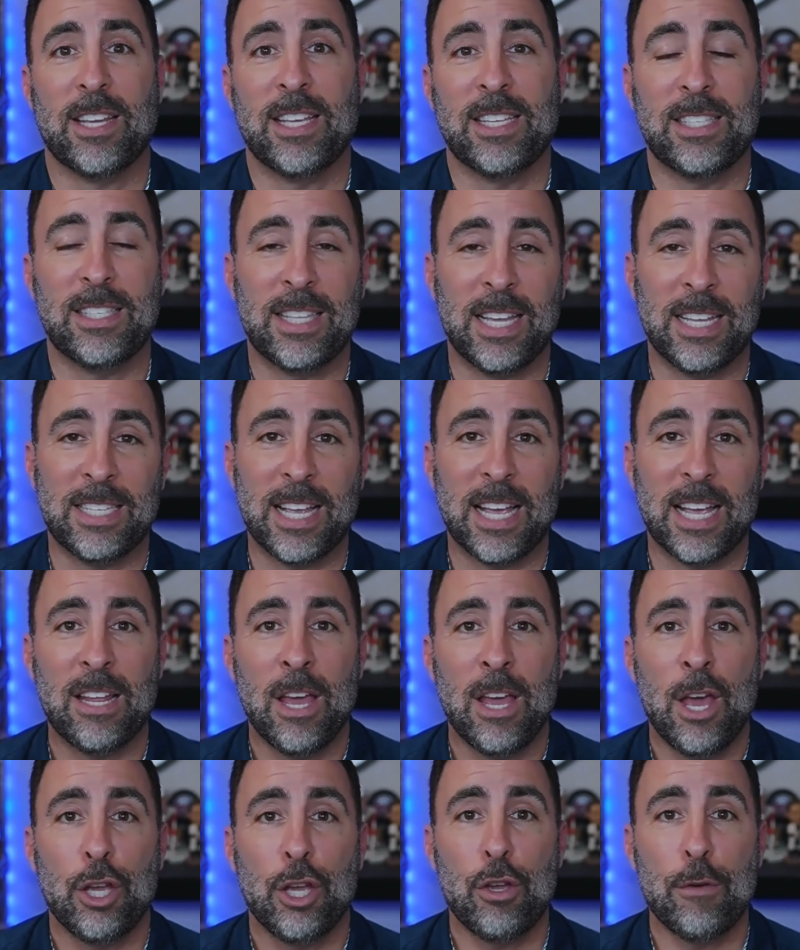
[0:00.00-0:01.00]
It, they said,
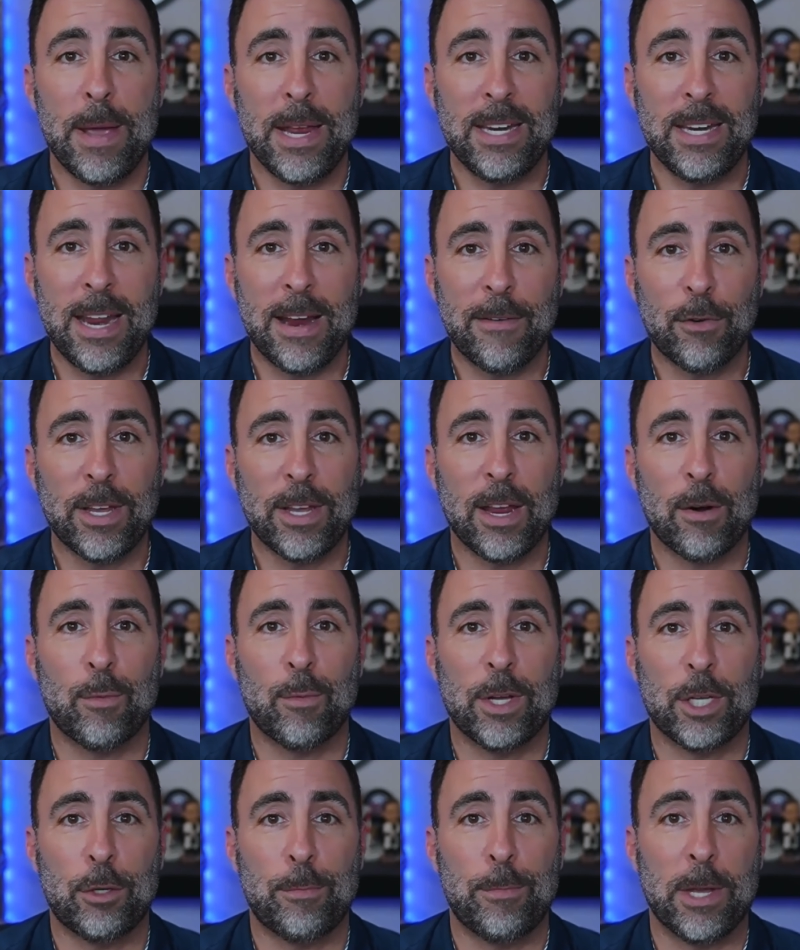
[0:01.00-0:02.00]
you may never get
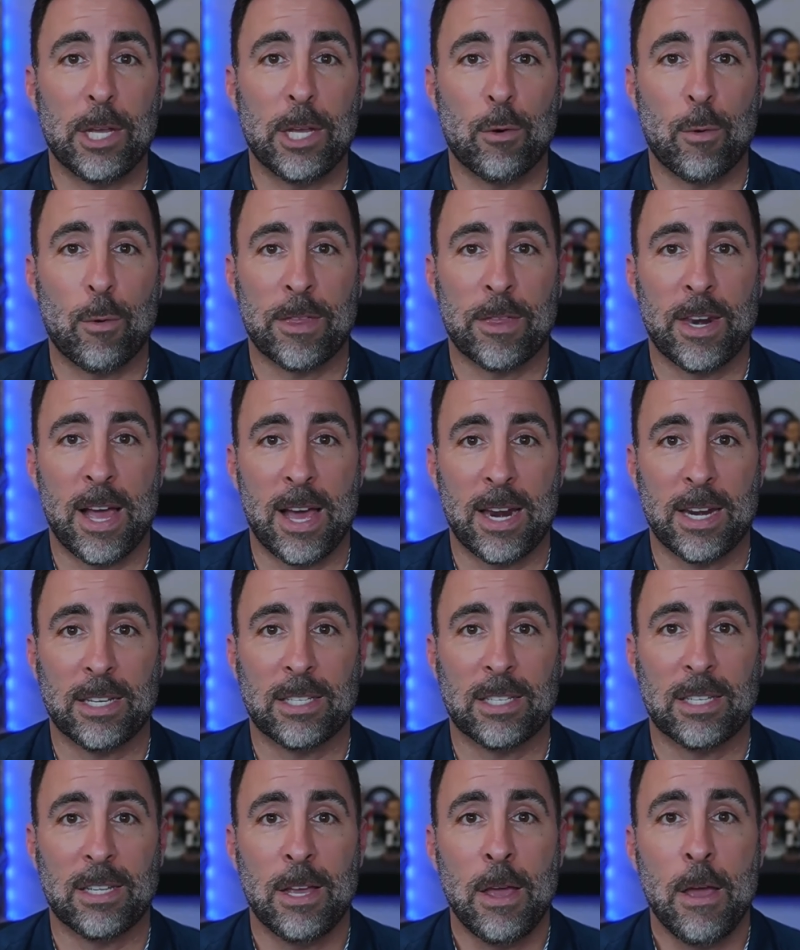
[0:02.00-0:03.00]
rich being an
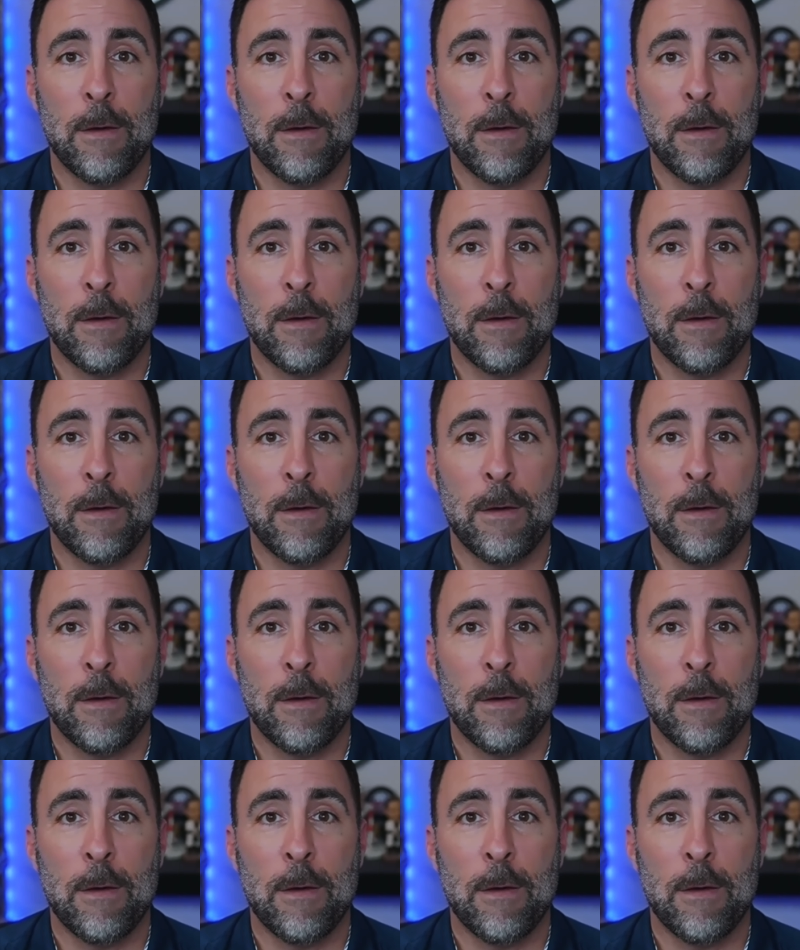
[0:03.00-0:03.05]
orthodontist,